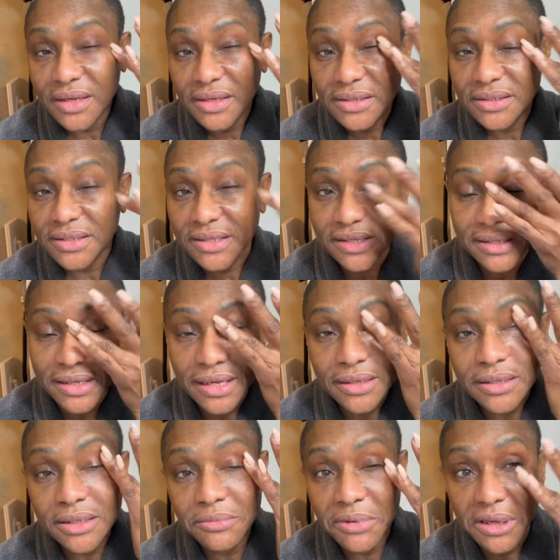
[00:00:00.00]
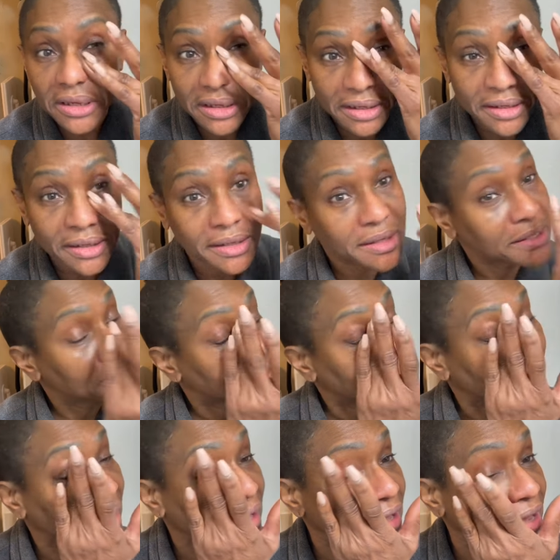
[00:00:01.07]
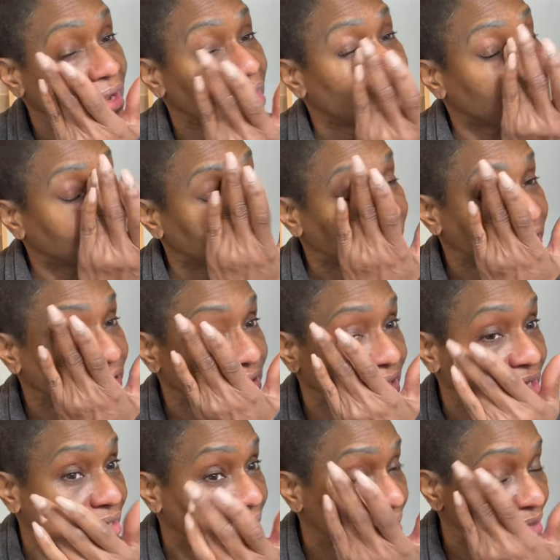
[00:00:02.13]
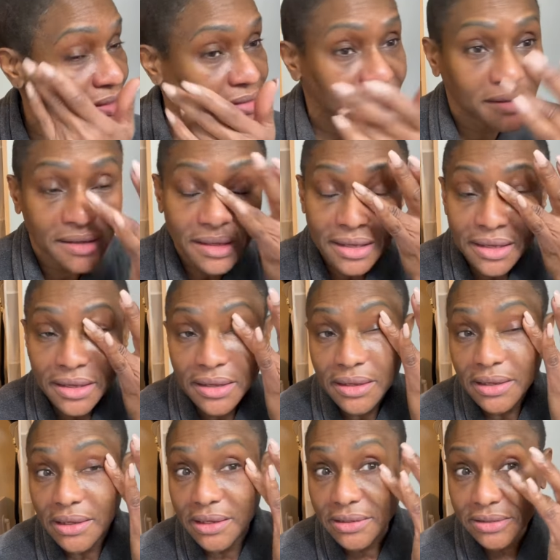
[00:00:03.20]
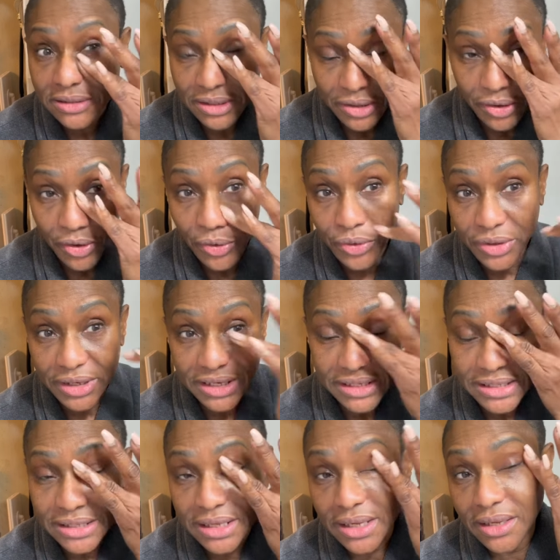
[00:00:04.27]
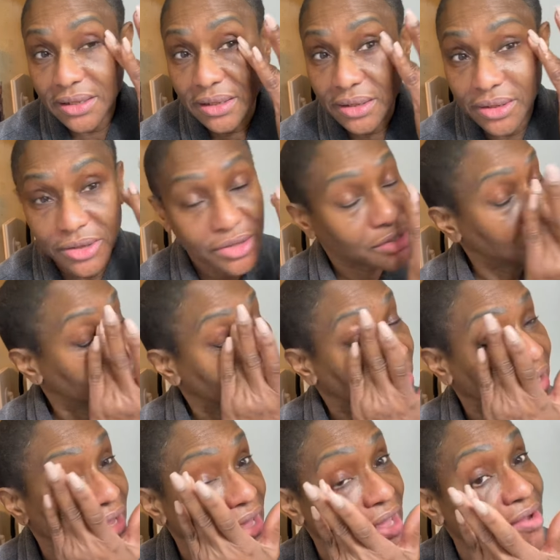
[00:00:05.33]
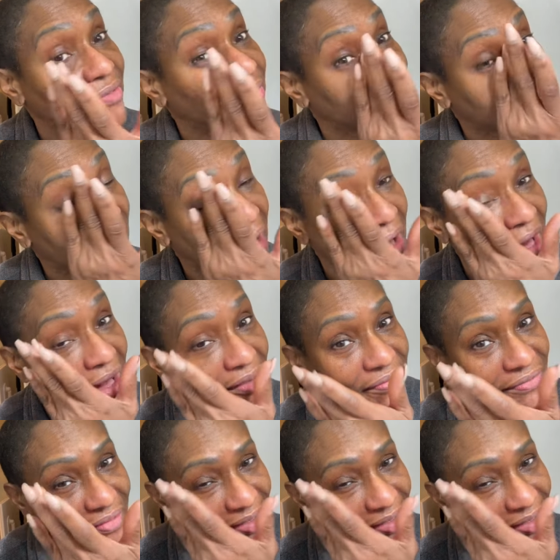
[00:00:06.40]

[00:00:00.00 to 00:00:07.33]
She said to me, take care of your skin. It's the only skin you will ever have.